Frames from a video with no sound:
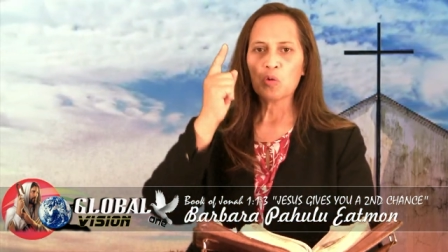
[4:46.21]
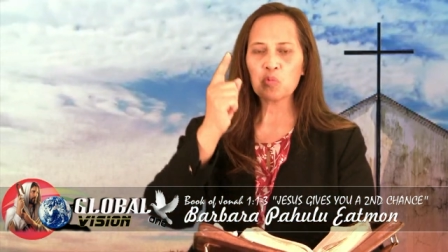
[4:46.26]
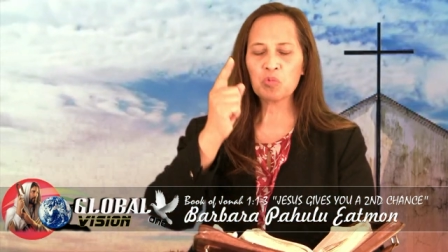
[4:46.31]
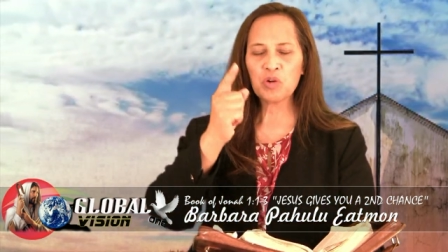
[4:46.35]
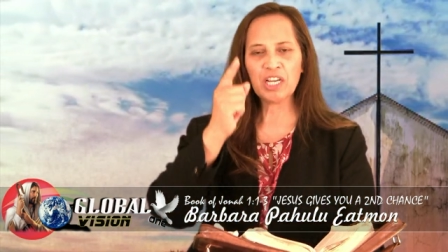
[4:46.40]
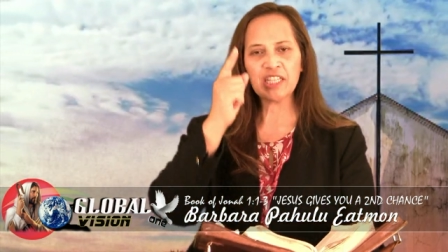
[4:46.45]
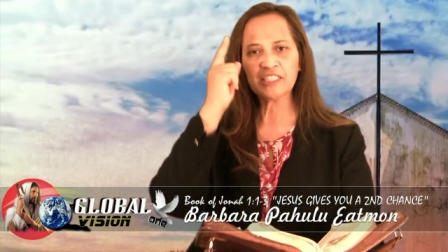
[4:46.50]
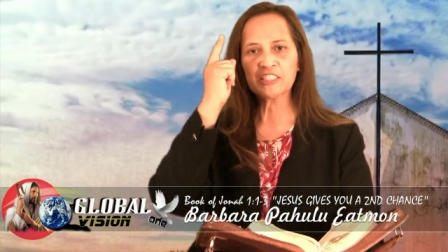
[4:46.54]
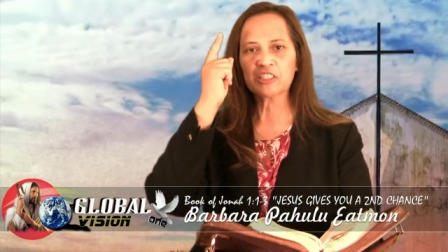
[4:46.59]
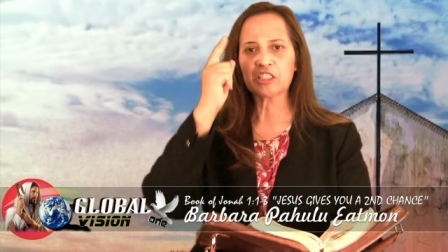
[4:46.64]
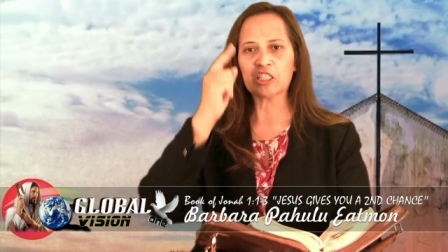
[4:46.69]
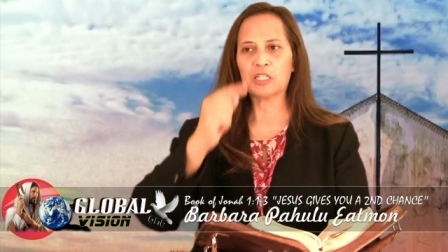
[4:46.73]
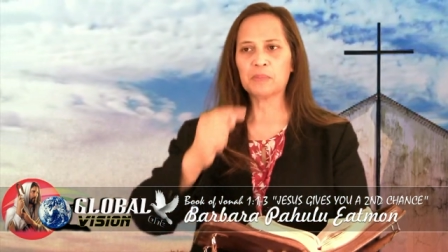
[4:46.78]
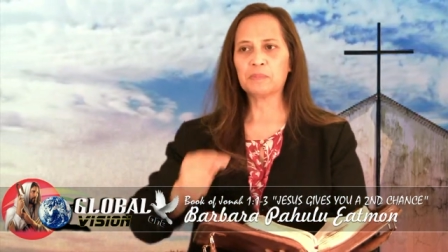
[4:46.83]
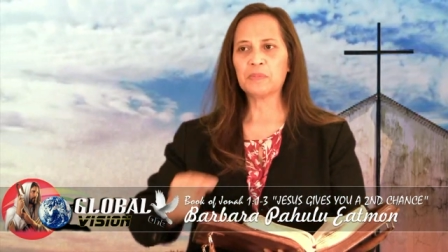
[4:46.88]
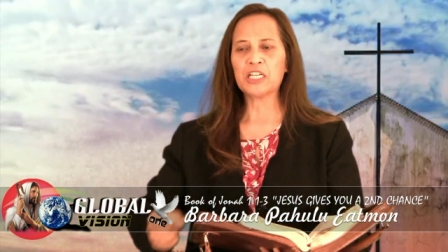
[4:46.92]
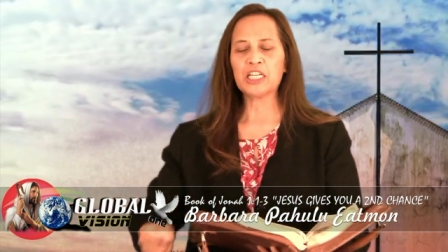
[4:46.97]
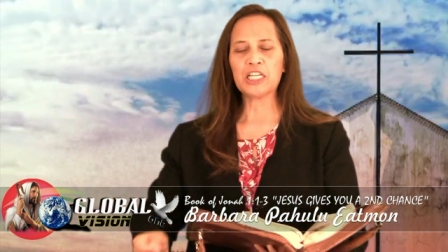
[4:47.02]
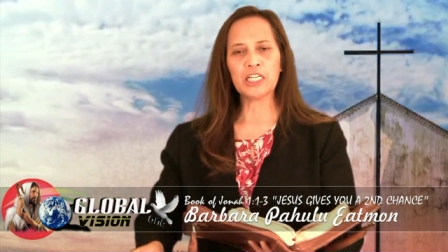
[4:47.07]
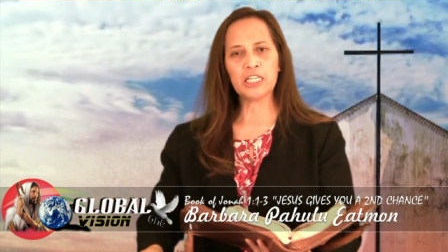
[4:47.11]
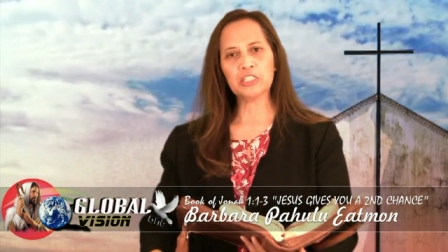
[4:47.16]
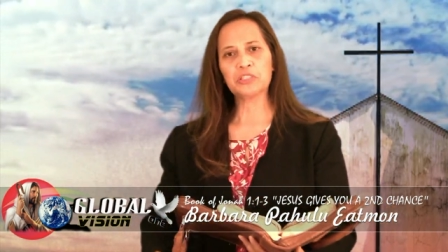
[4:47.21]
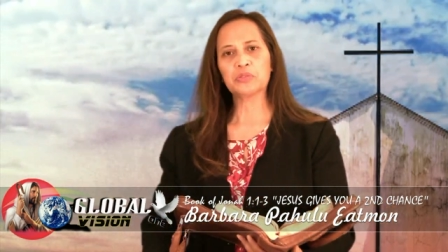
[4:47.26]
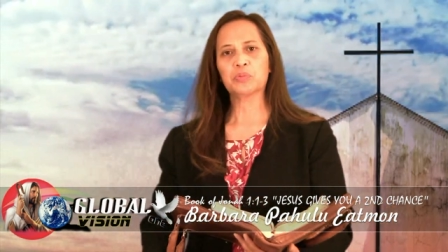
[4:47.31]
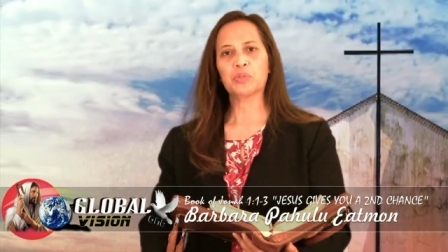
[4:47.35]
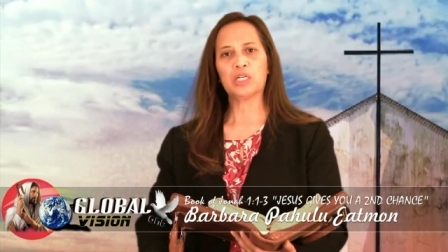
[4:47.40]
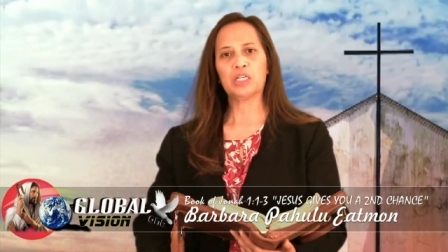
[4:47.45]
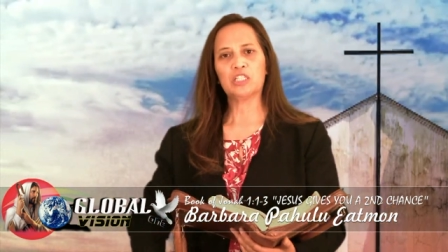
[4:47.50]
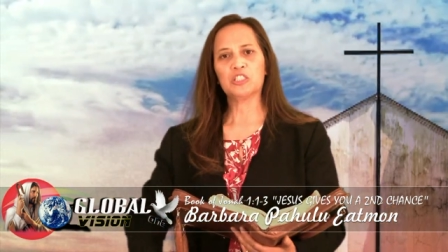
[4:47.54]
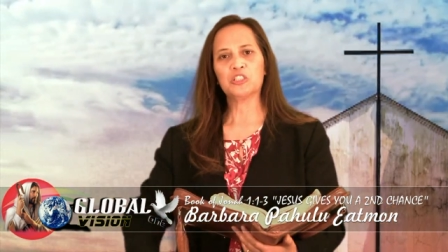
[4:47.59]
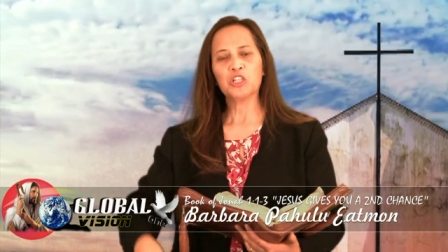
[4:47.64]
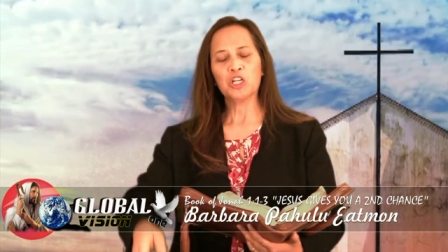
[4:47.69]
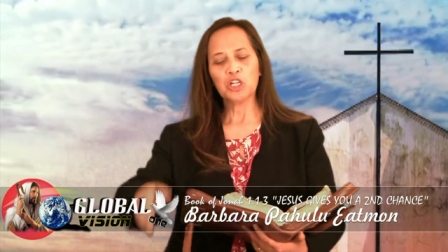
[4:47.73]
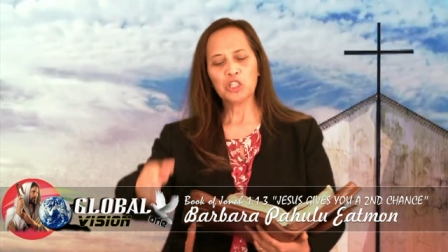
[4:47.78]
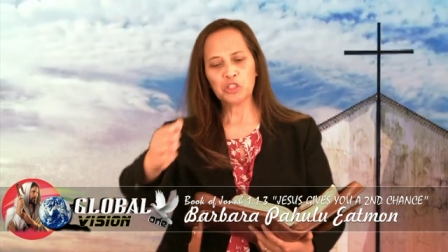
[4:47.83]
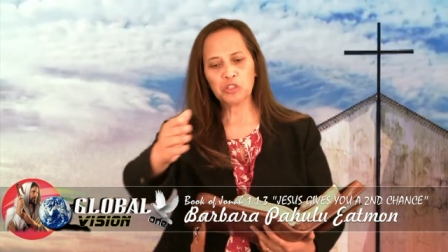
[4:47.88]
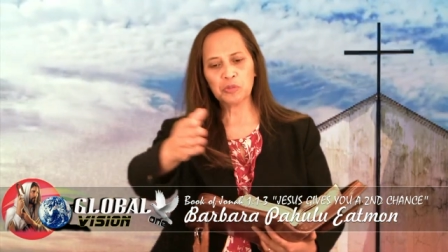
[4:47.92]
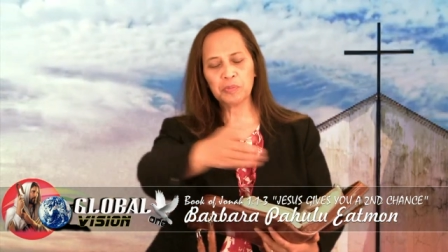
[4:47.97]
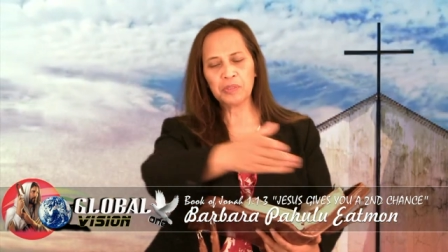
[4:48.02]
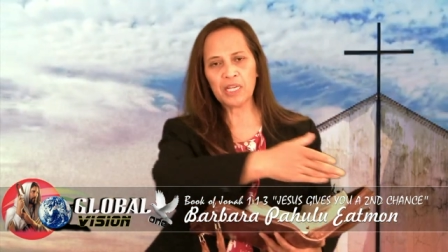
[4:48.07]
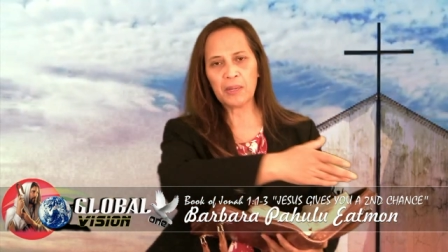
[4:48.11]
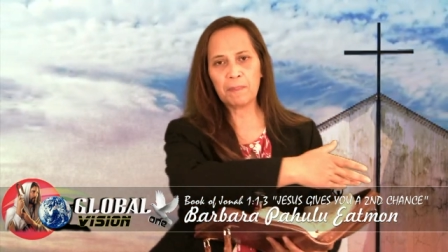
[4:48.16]
raised up Israel
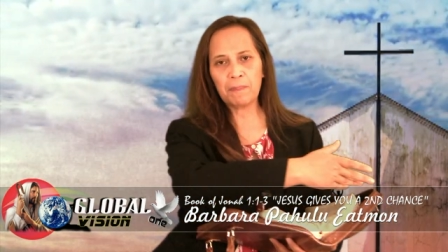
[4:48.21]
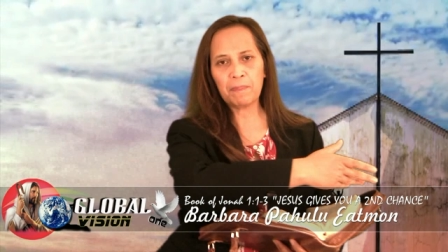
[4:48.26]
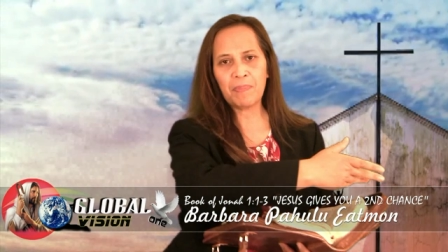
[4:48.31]
to be a